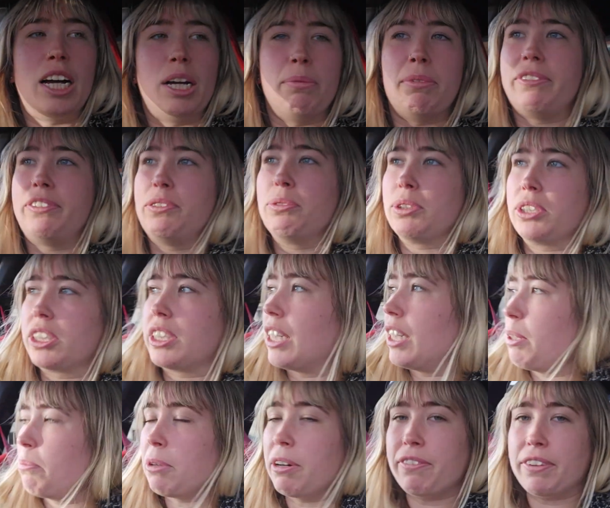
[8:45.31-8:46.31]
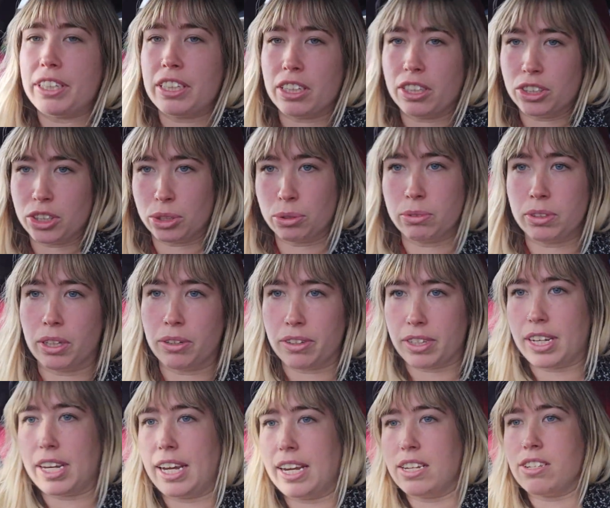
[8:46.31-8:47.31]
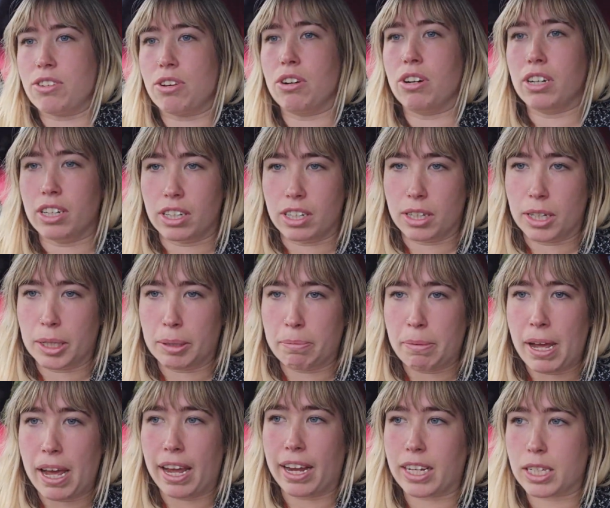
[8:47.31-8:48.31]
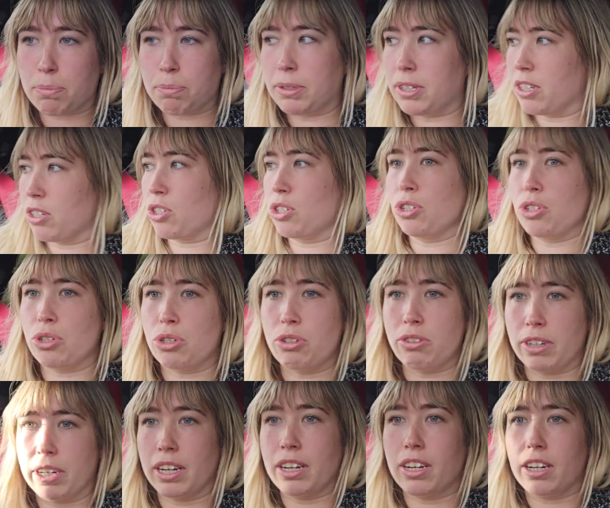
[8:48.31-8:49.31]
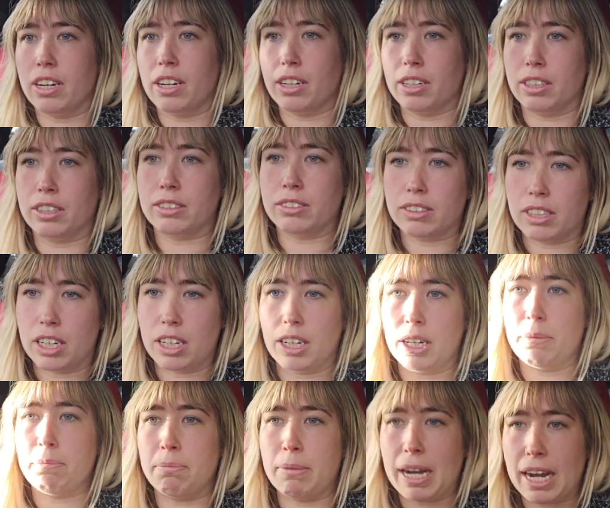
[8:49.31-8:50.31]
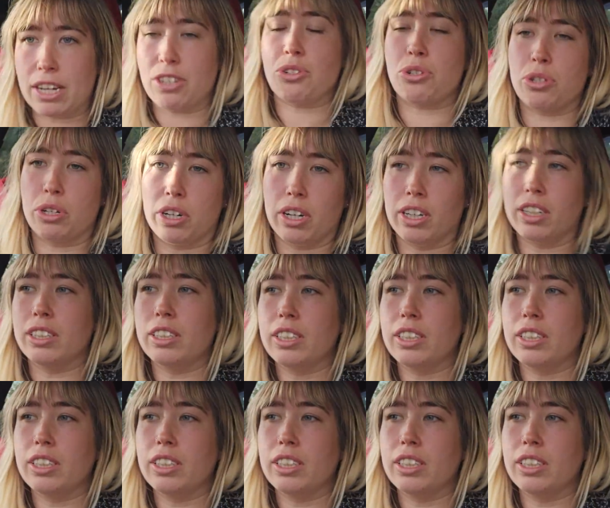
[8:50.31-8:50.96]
If you watch any of my videos, you'll know that he's got a ex-production touring car, Astra